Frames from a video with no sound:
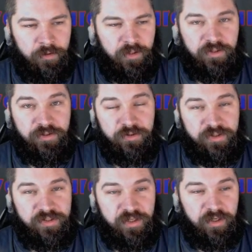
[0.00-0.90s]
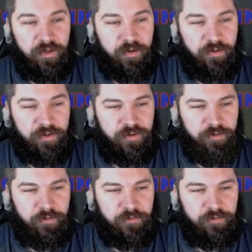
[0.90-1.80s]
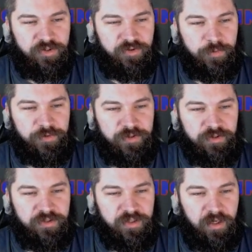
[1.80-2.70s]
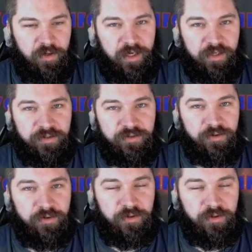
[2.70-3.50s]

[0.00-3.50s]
As you can see here, the description is now added to the